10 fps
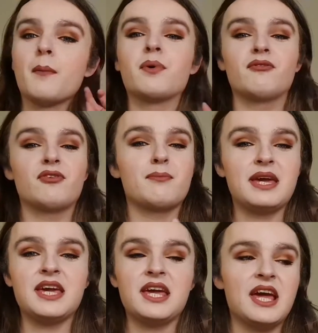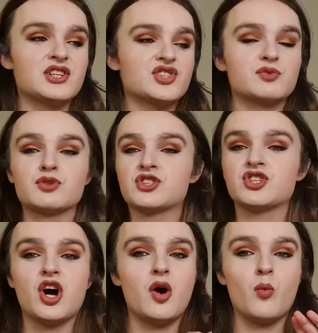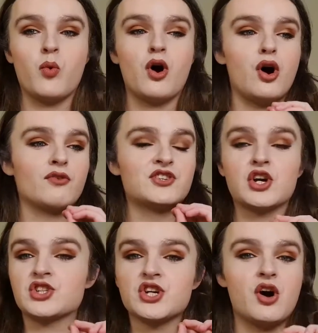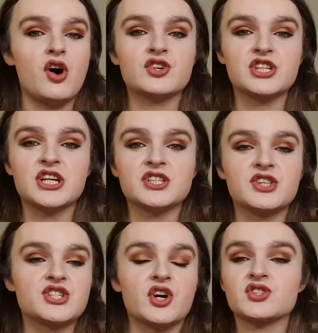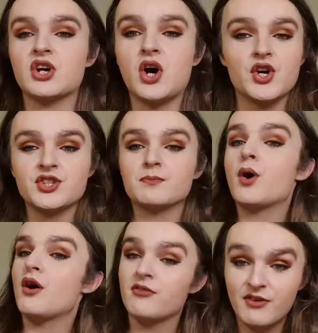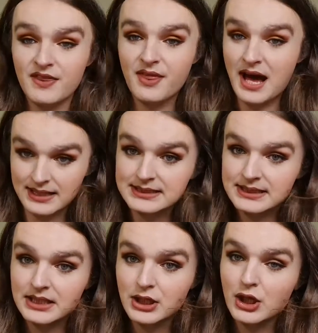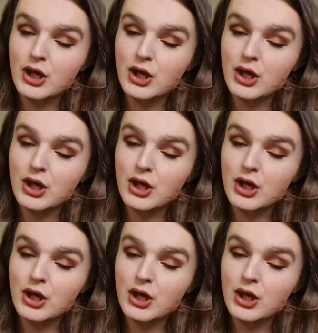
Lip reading: But for me, it just was not what the doctor ordered. The doctor ordered more than that.